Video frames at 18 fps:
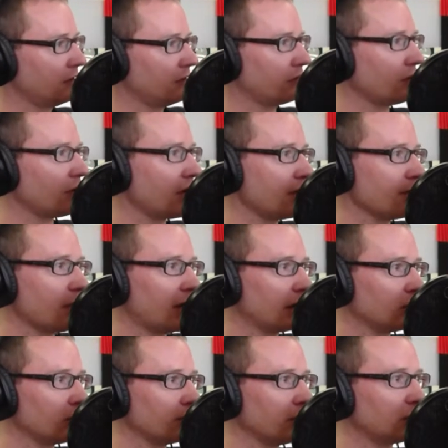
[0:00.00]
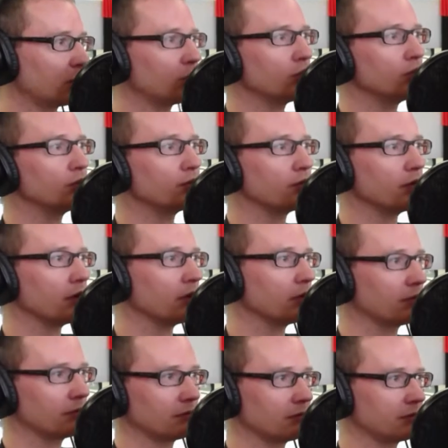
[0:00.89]
So it might not be cool for
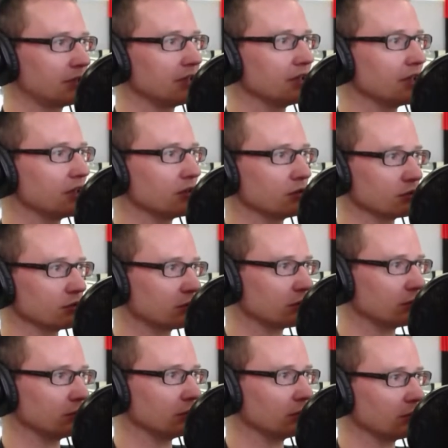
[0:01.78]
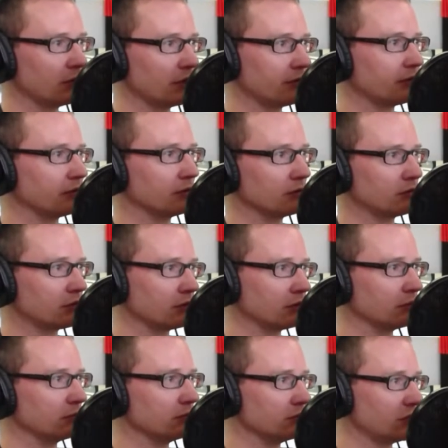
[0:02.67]
teenagers to listen
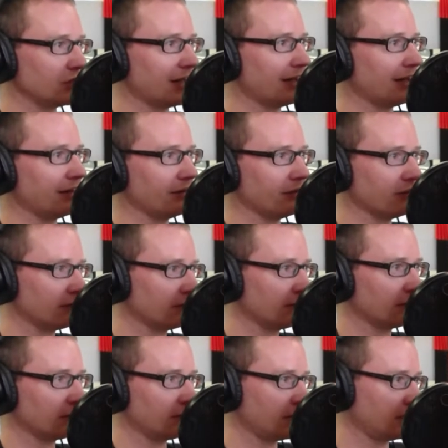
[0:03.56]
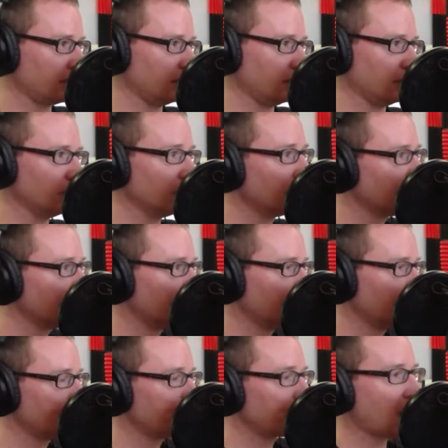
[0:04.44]
to jazz. I don't know.
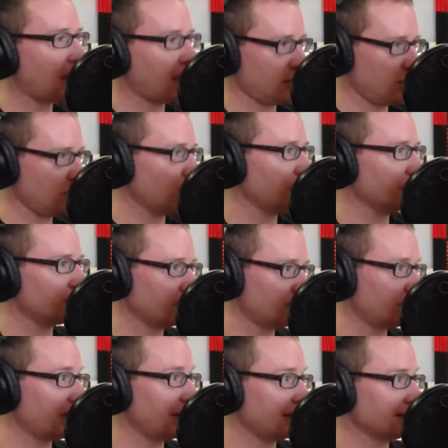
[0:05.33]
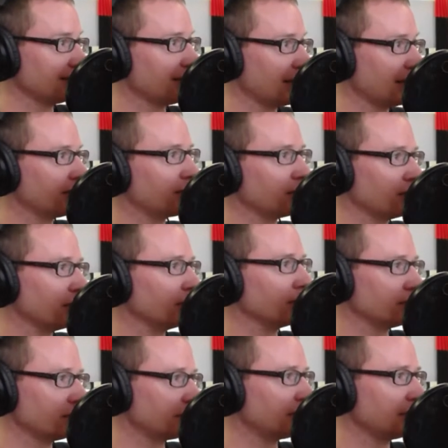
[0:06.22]
And you want to change that so
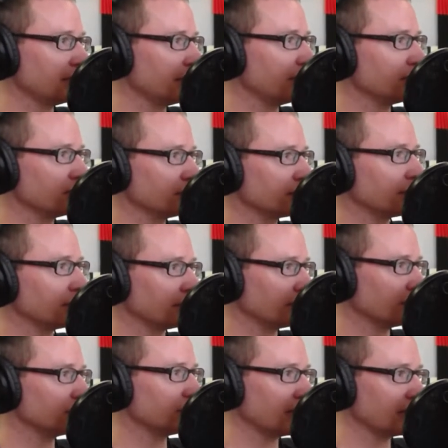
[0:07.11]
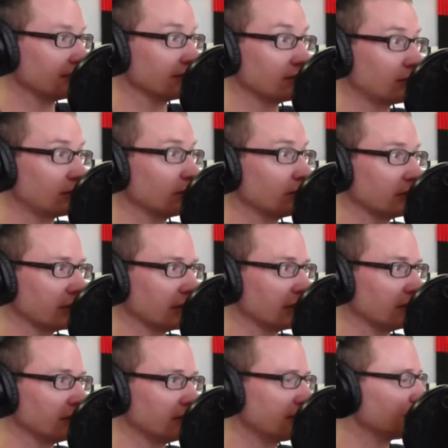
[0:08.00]
that teenagers think that jazz is cool
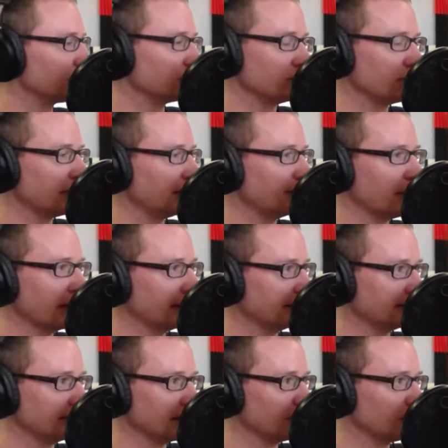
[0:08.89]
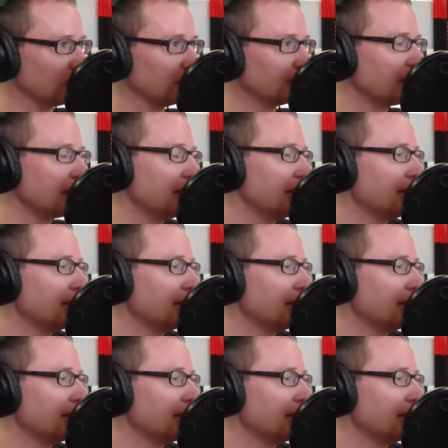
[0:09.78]
again. This is a really bad example.